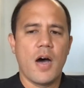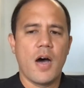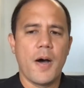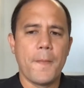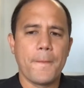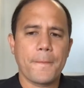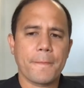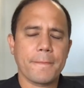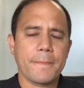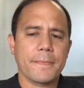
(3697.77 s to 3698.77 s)
I'm
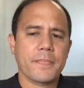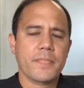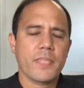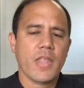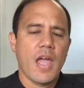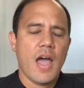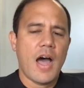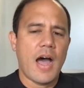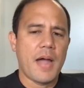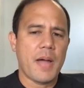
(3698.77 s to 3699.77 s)

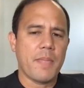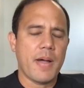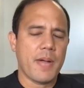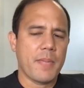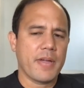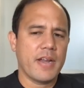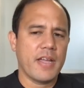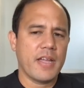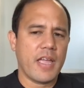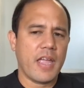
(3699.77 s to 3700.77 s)

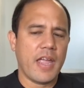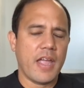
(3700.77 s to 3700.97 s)
gonna